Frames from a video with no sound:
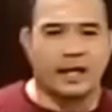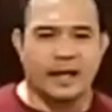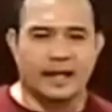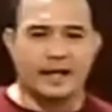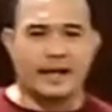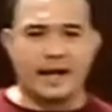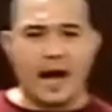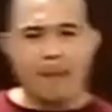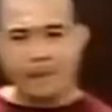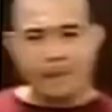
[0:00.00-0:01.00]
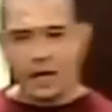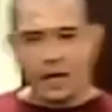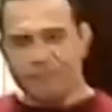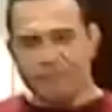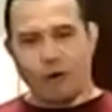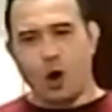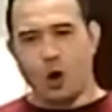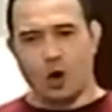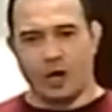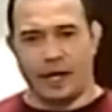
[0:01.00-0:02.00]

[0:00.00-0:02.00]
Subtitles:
Number 4.